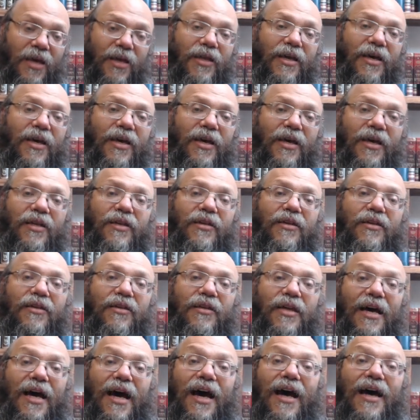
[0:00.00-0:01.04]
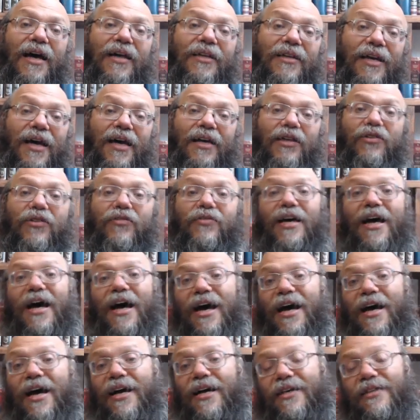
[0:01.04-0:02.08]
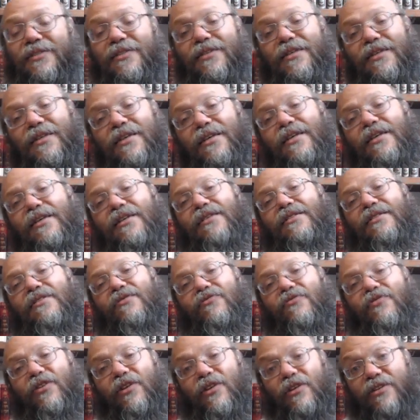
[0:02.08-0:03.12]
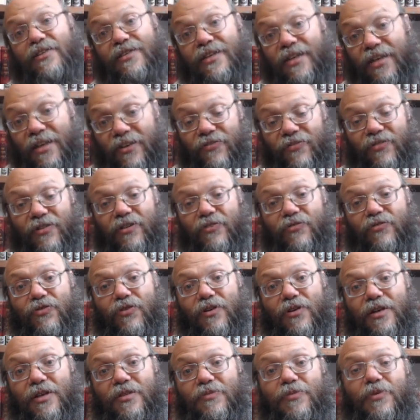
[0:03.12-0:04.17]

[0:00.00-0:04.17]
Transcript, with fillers: And the light of the eyes is very significant for us,